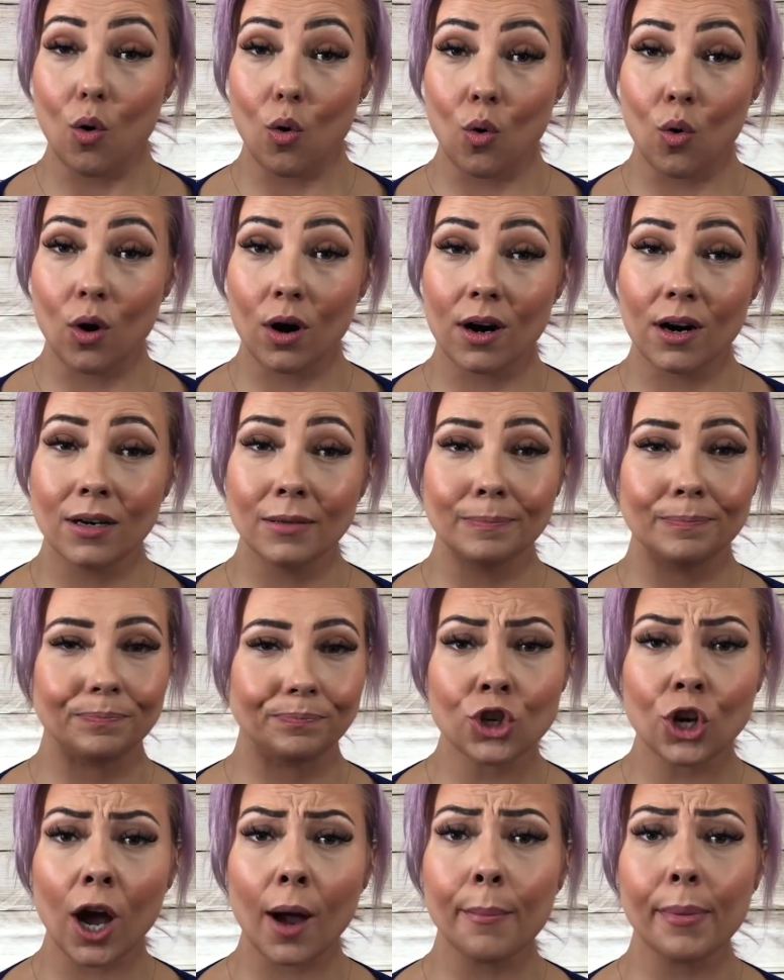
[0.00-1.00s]
Or
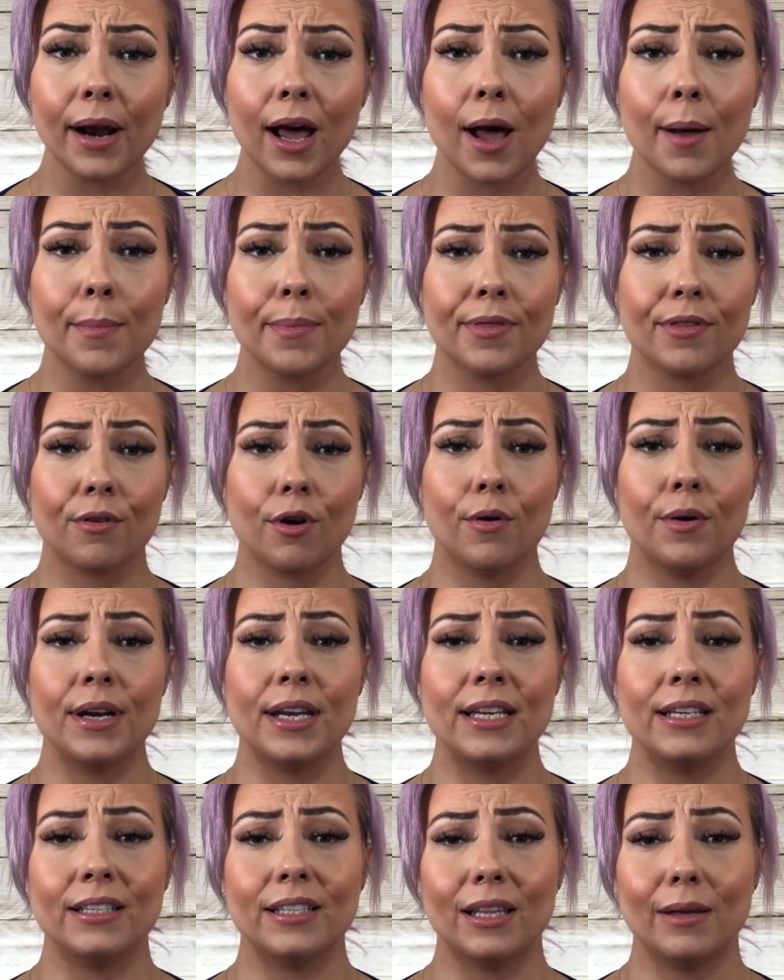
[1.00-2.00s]
chop it up, throw
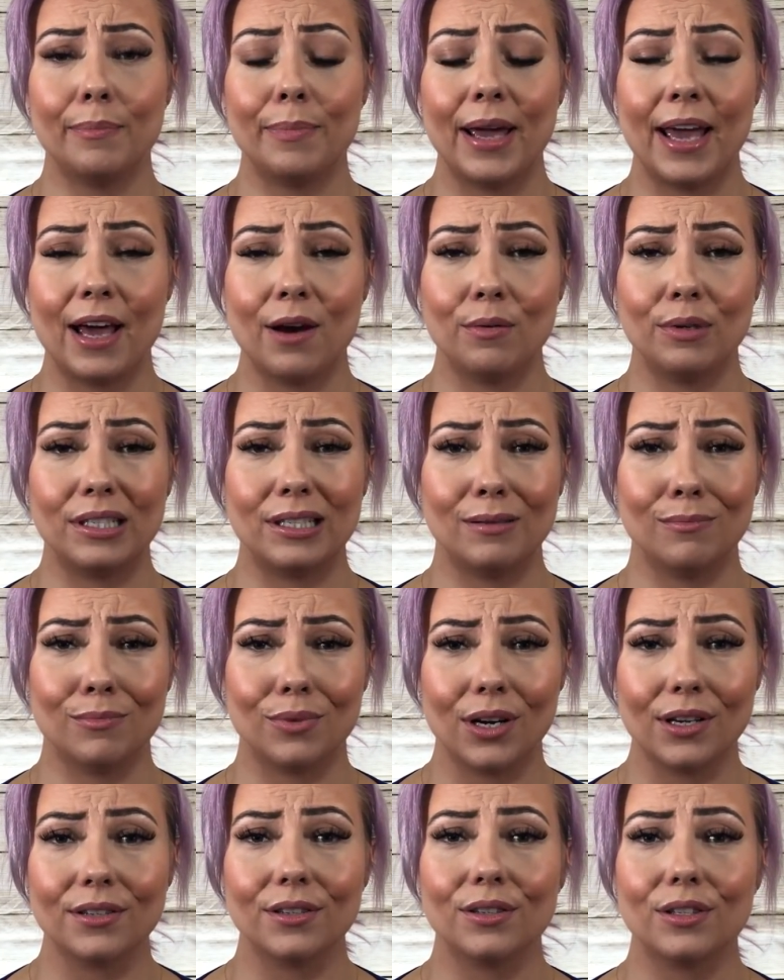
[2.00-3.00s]
it into the pan with some
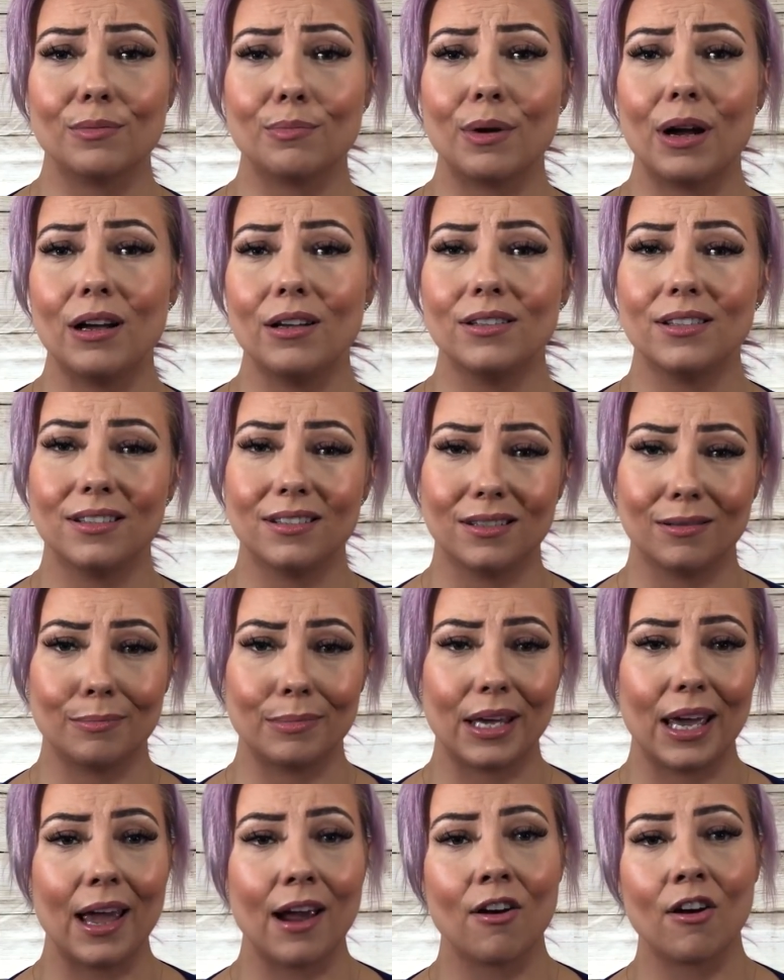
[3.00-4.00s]
Brussels sprouts and some
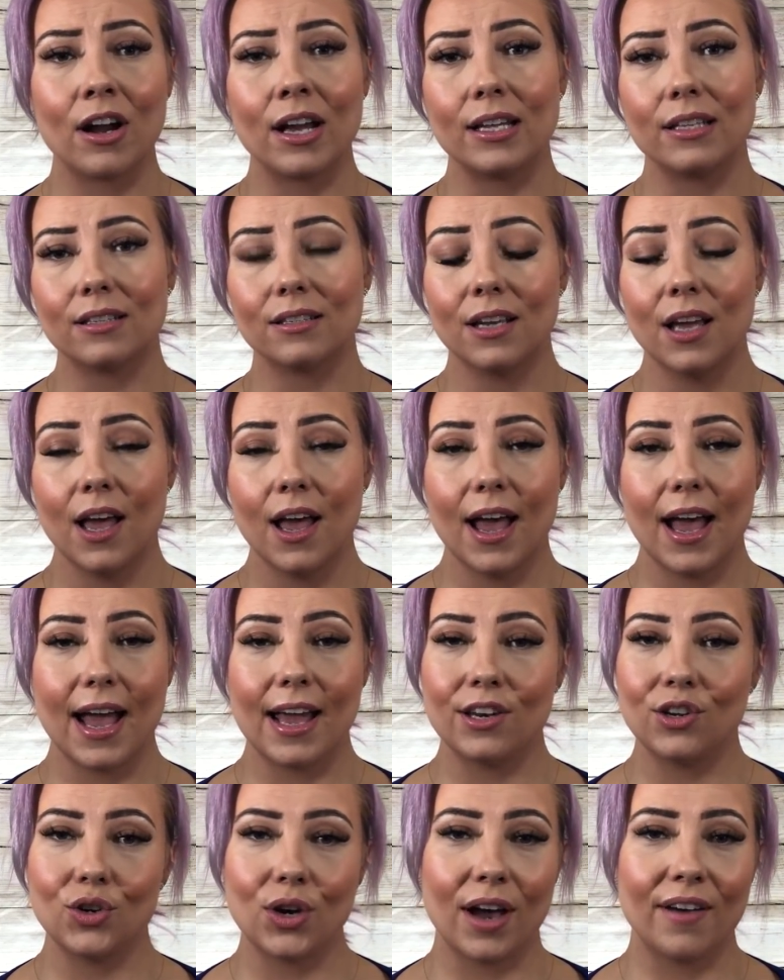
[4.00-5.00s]
carrots,
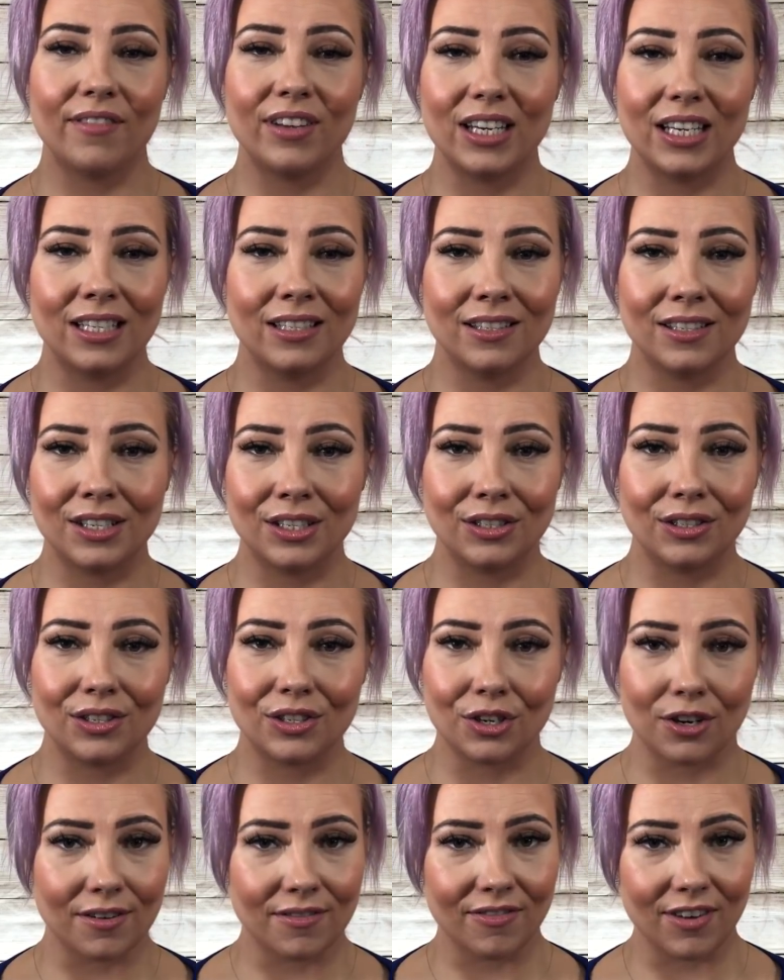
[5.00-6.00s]
and you have an instant
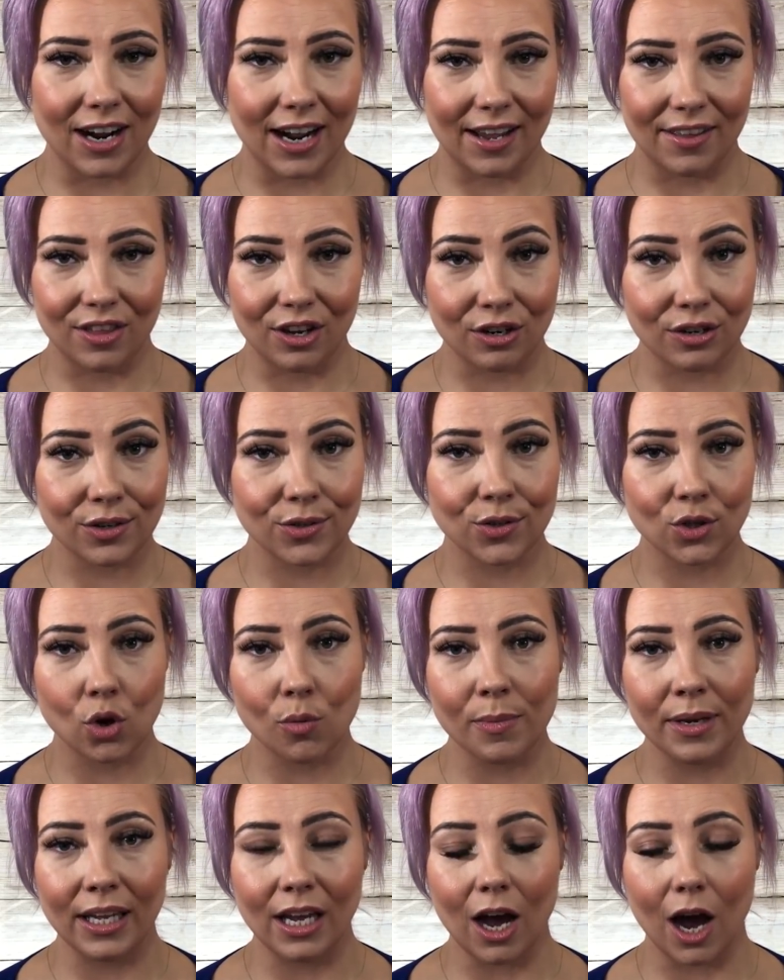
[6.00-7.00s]
stir fry. There are so
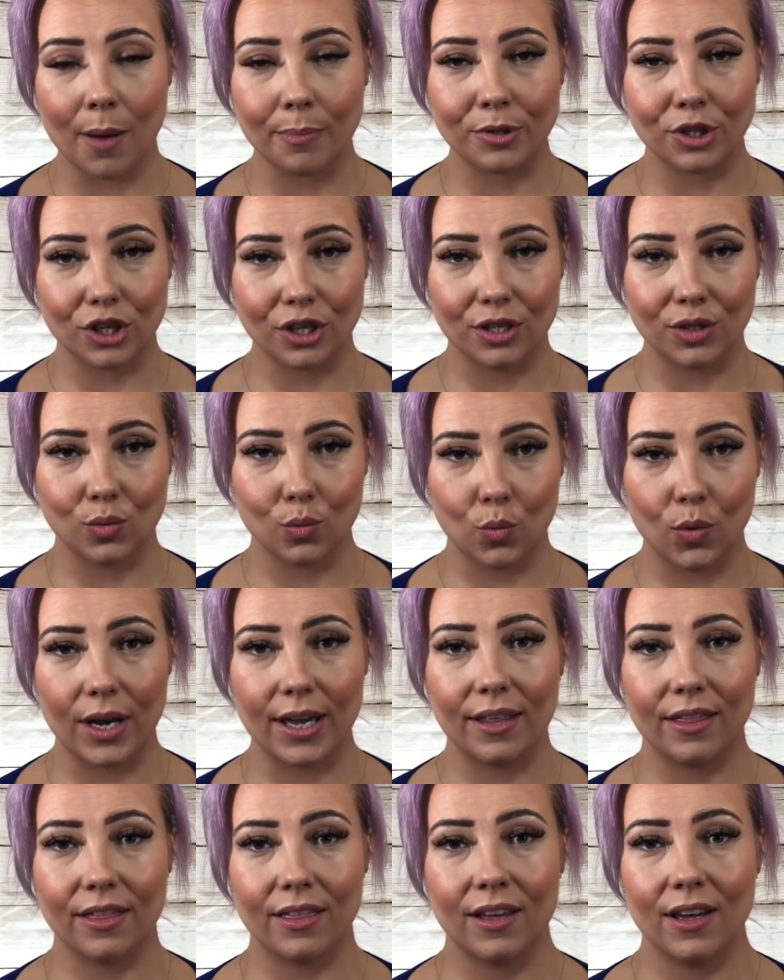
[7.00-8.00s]
many options
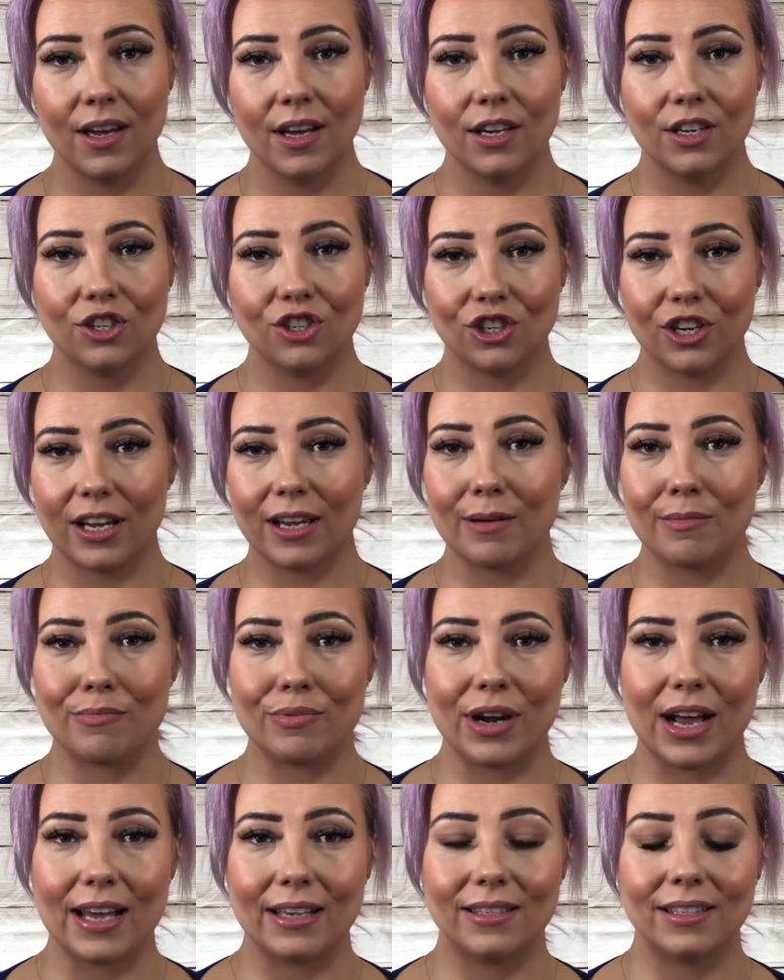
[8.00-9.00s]
with chicken
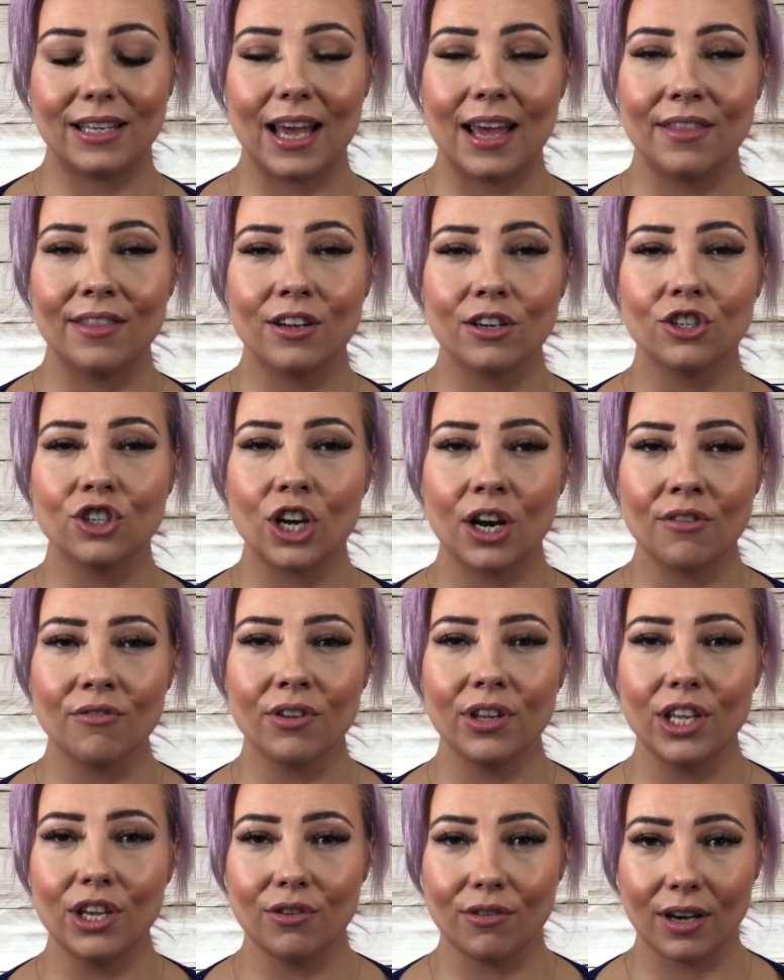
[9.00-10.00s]
breasts, and they're
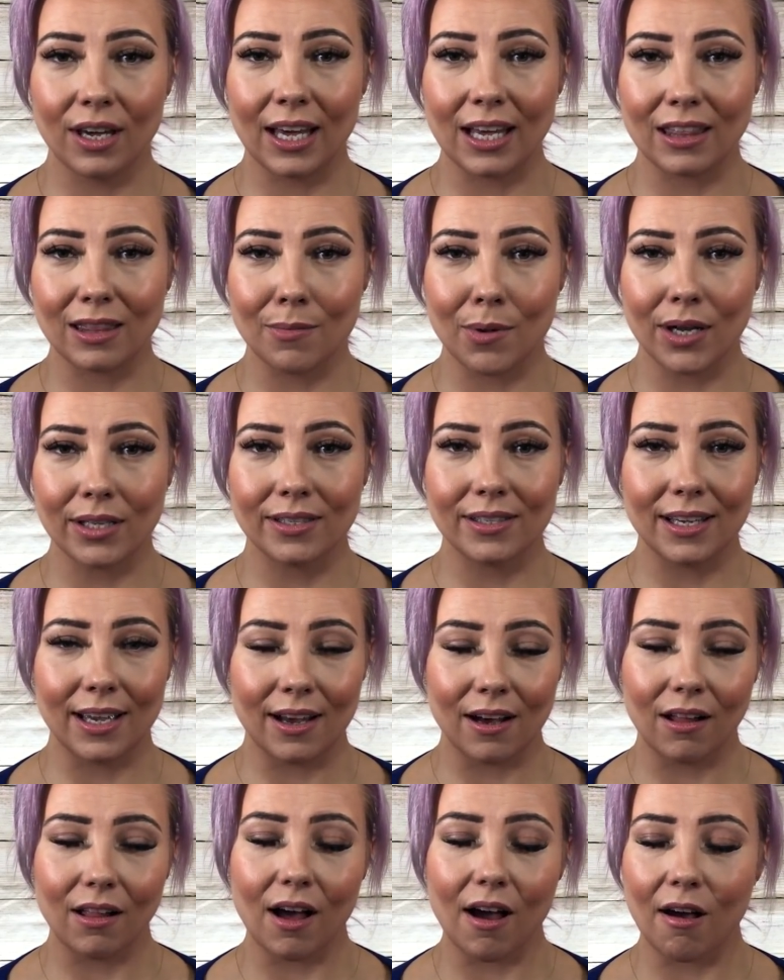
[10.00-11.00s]
generally, you could get them on
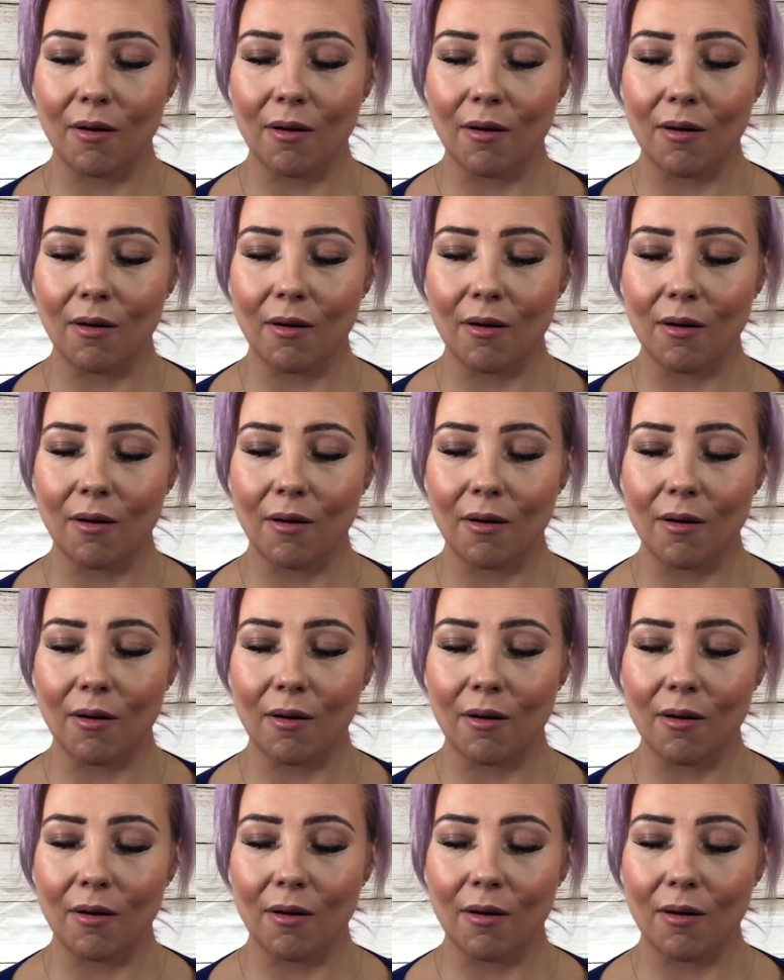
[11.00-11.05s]
sale.